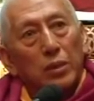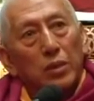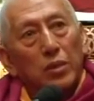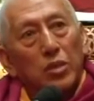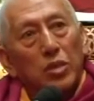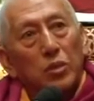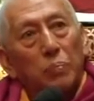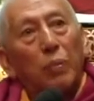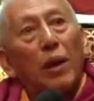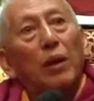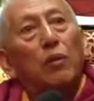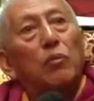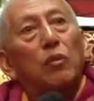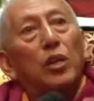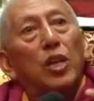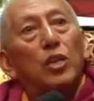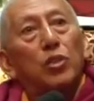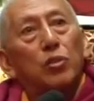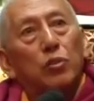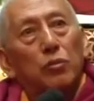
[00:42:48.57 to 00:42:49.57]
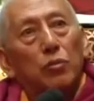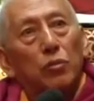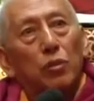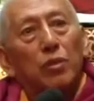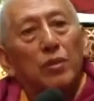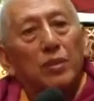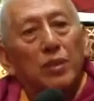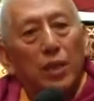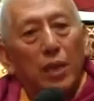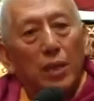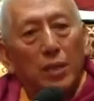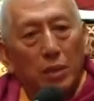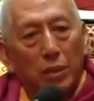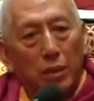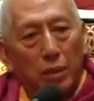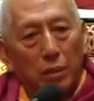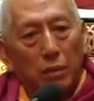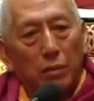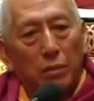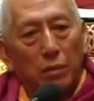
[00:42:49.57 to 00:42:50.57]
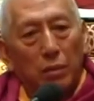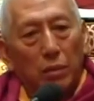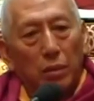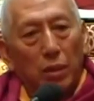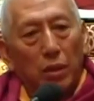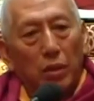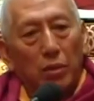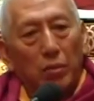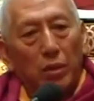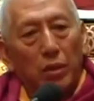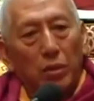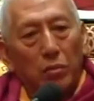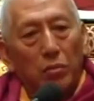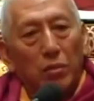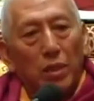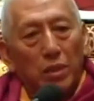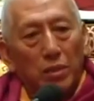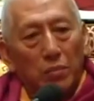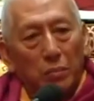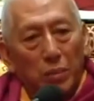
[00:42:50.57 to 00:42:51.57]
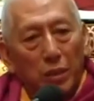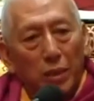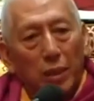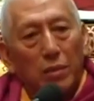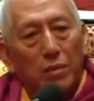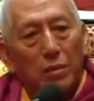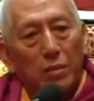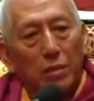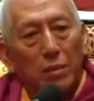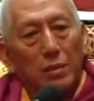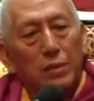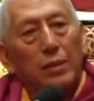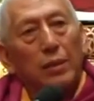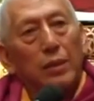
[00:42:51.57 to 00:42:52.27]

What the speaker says: speculation, not theory. We do experience